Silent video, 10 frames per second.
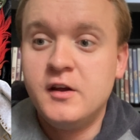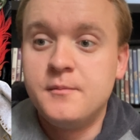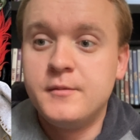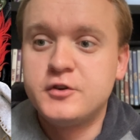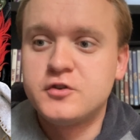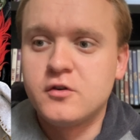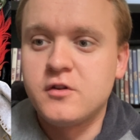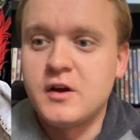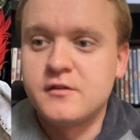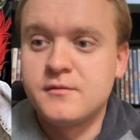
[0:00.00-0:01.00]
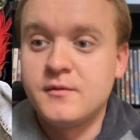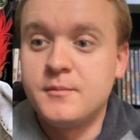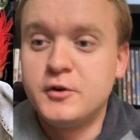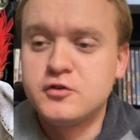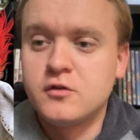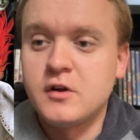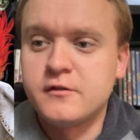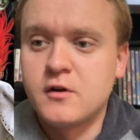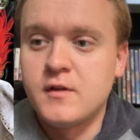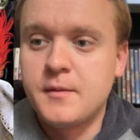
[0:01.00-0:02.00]
Mitchell Claus Mitchell
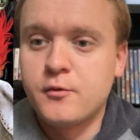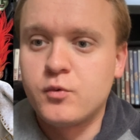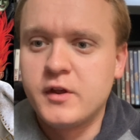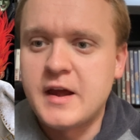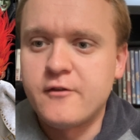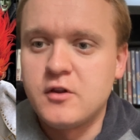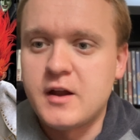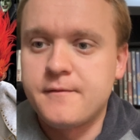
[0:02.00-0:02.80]
Klausner and Lentz really have a lot